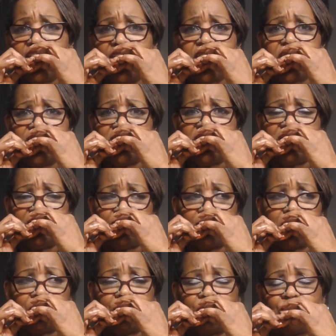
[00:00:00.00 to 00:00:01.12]
It's good.
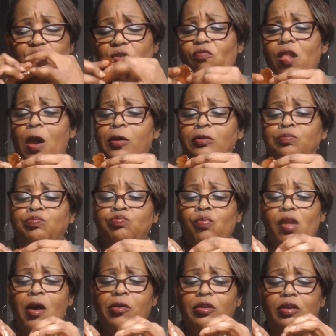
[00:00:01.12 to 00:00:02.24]

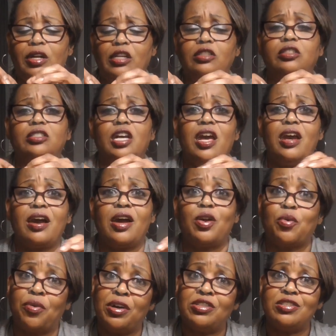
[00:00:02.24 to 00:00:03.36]
I don't know, that skin kind
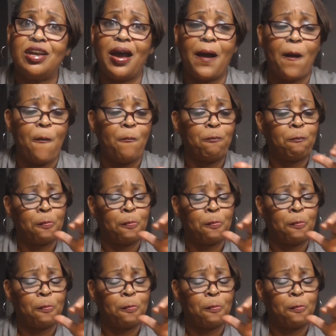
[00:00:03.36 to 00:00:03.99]
of crunchy, y'all.